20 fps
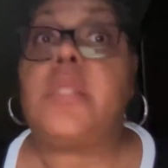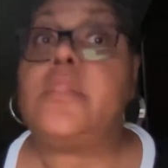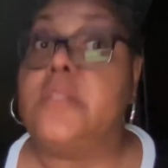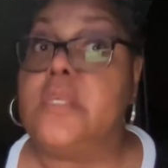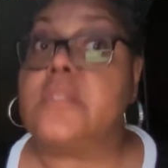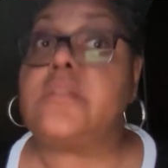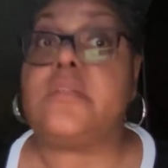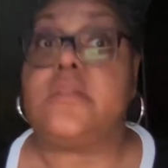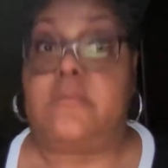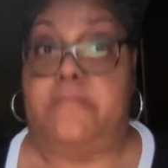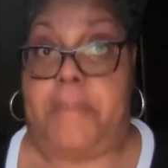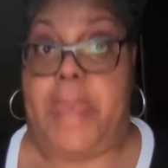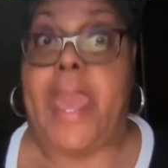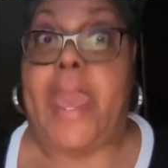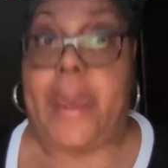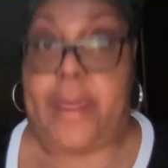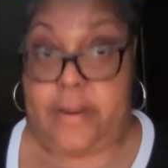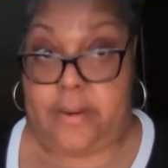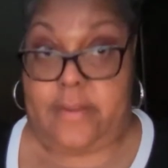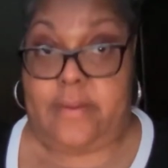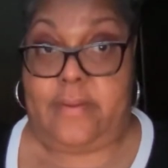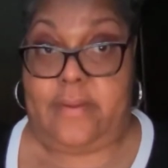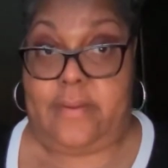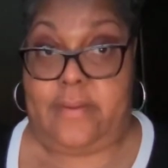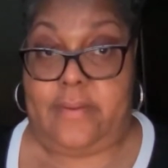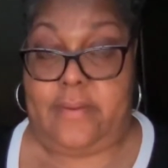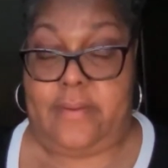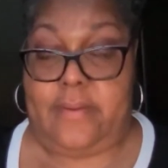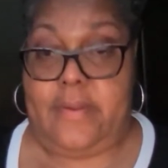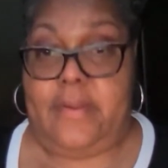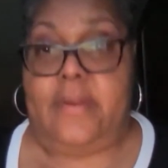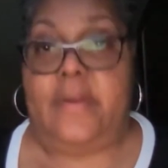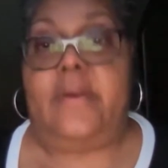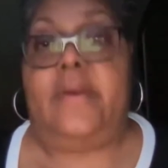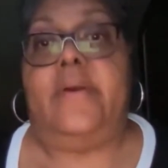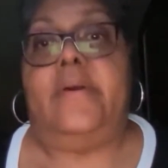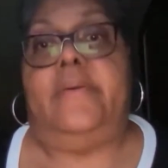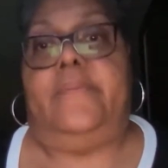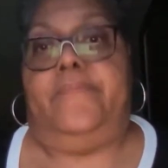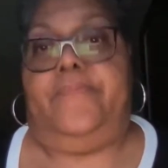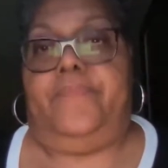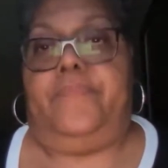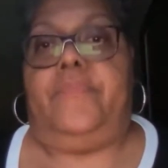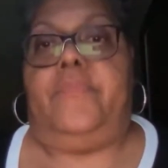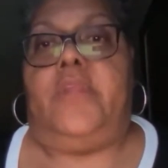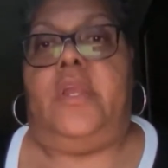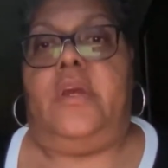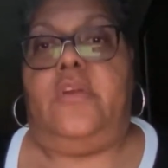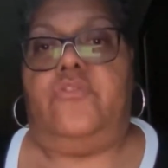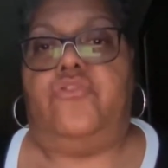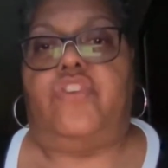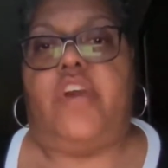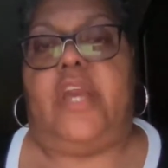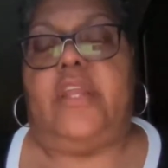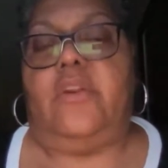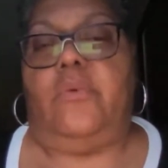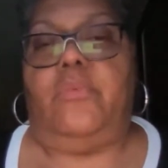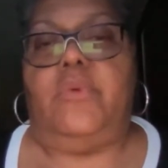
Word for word: This is bad. China